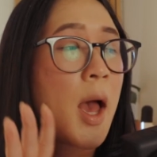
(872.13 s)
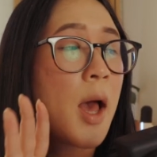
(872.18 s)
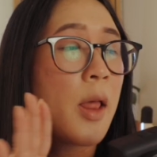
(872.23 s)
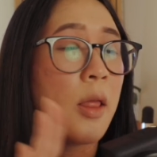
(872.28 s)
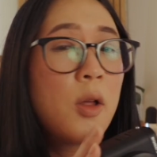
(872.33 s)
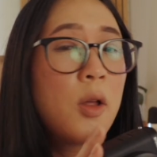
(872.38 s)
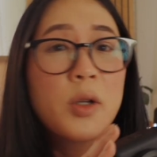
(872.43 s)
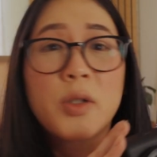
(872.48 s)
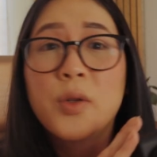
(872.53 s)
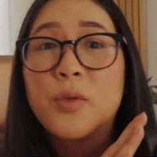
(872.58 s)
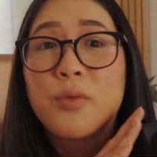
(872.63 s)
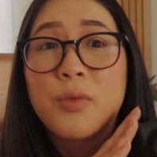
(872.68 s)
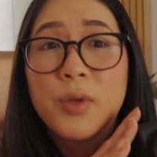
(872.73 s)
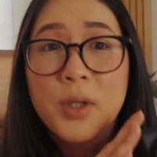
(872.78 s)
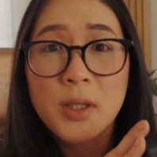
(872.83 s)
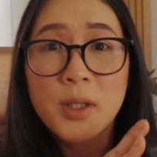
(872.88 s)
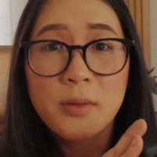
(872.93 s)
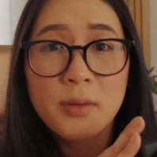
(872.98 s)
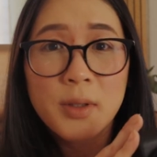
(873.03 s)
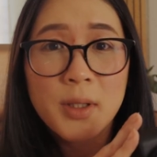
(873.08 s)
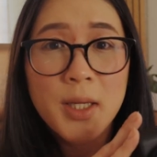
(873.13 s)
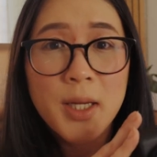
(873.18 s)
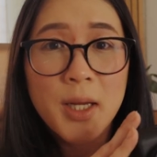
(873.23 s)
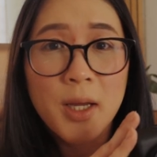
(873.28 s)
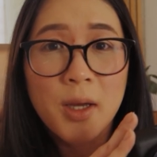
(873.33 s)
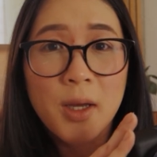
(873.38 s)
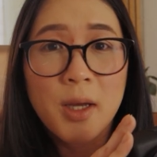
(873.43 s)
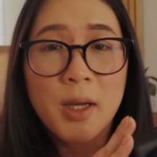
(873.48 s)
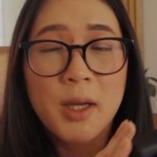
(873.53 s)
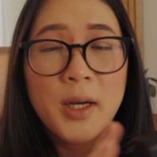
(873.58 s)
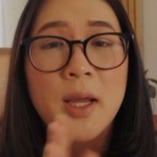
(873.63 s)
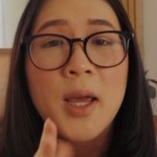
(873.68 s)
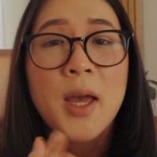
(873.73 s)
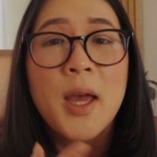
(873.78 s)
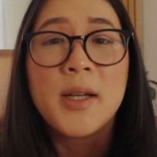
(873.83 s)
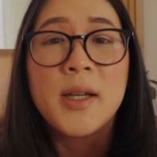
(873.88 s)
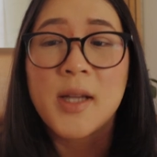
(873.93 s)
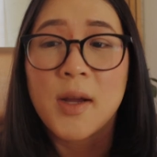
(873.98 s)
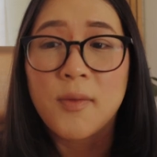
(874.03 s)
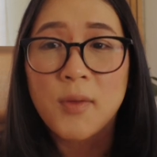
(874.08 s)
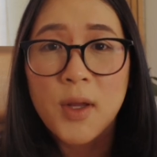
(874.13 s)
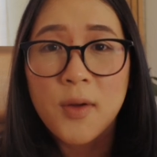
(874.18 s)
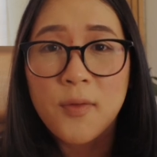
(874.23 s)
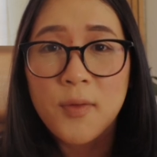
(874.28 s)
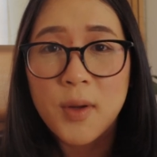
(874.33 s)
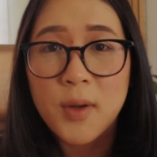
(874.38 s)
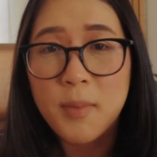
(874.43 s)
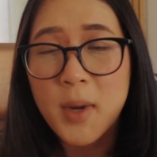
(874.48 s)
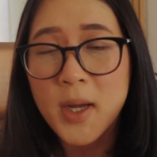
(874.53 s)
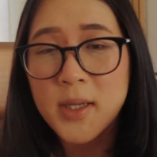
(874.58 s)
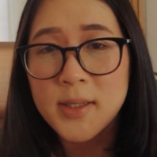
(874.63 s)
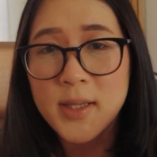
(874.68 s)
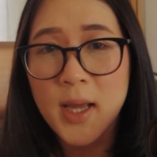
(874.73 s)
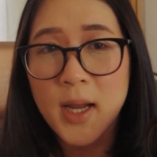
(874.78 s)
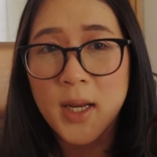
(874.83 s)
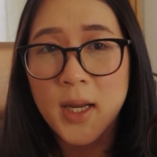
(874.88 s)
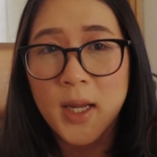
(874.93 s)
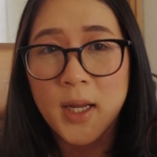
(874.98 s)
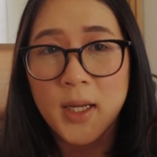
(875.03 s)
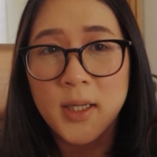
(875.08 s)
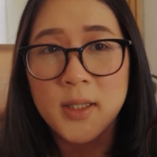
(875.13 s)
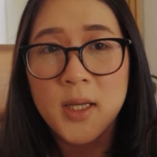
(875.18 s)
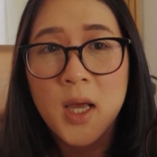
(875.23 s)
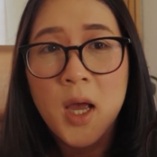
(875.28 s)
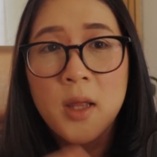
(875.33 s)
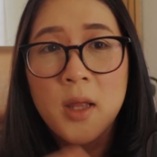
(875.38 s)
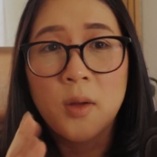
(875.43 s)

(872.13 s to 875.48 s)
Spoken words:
Looked really good, definitely fit my settings.